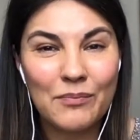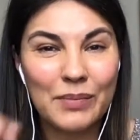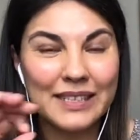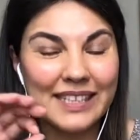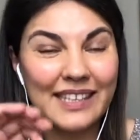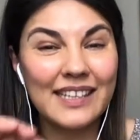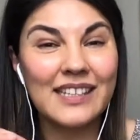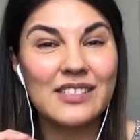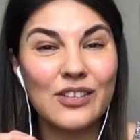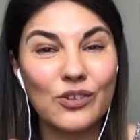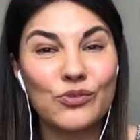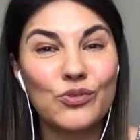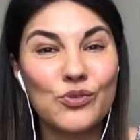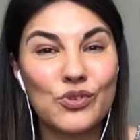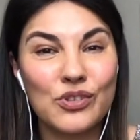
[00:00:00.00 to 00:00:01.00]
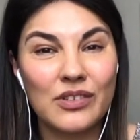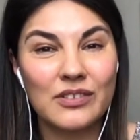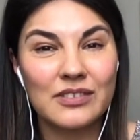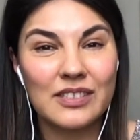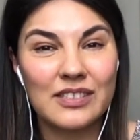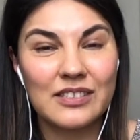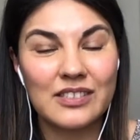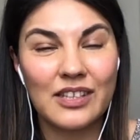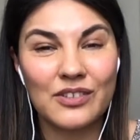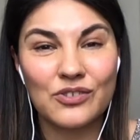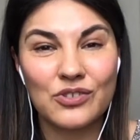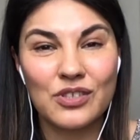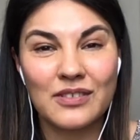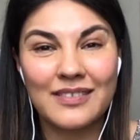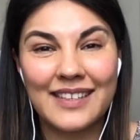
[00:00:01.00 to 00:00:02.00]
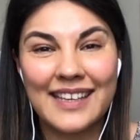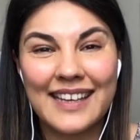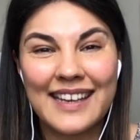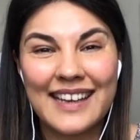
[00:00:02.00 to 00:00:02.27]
but here's a crucial distinction.